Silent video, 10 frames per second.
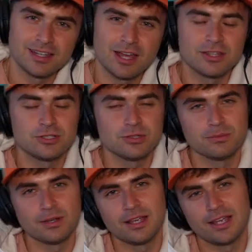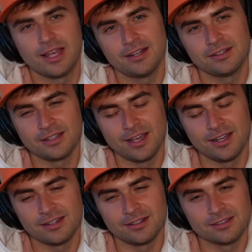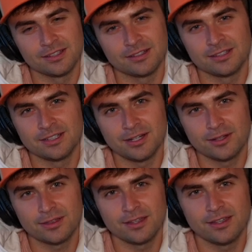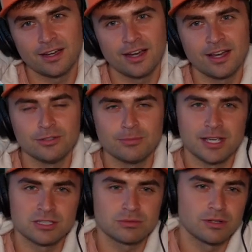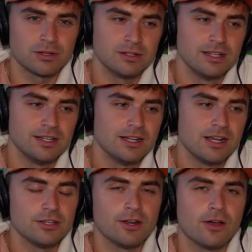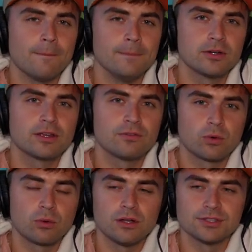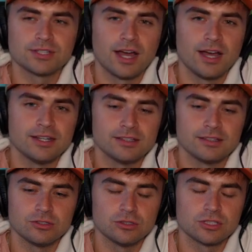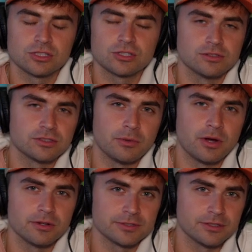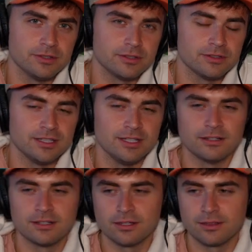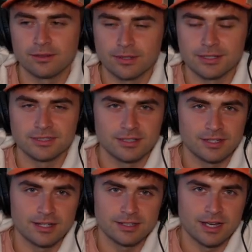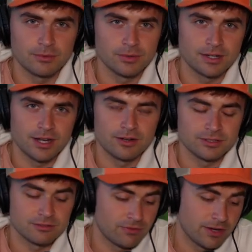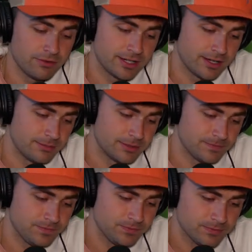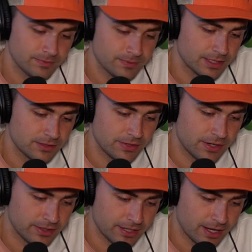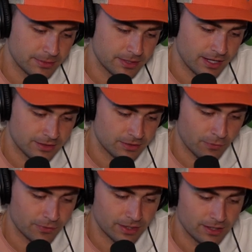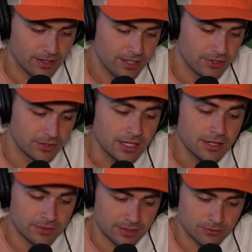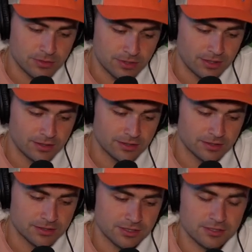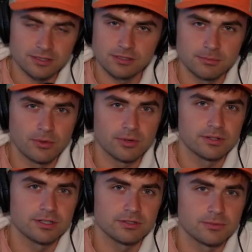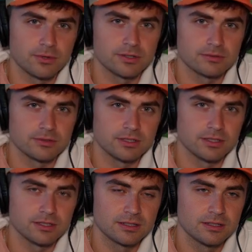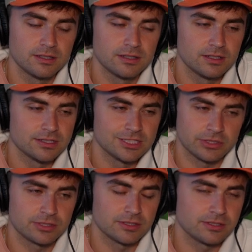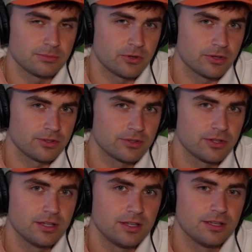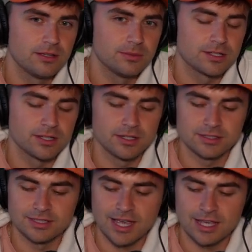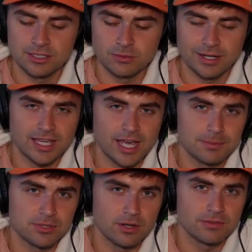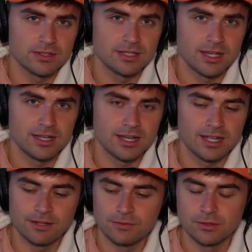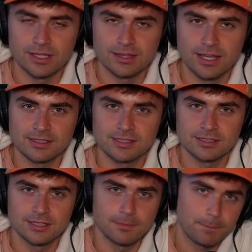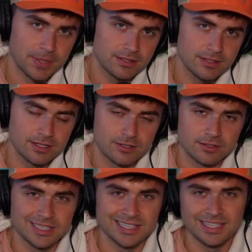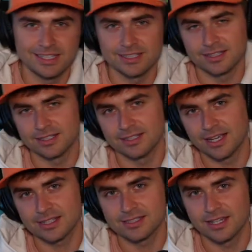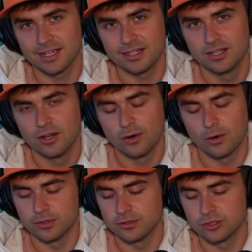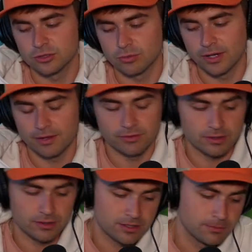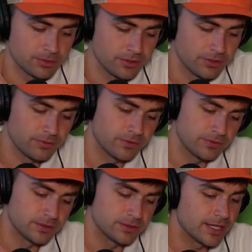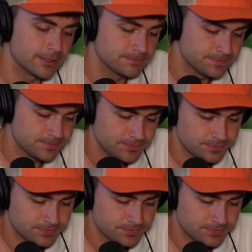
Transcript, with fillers: And now that you ate, ate in a little unhealthy, uh, you might as well, you know, milk it for all it's got. And you'll just start tomorrow. So you'll eat unhealthy the rest of the day and not work out. It's very common. It's very common. And don't forget, your evening routine is just as important as your morning routine, just as important because that is what caps off the day. And if you let that slip, it could leak into the next day, or you just won't have a completely fulfilled day.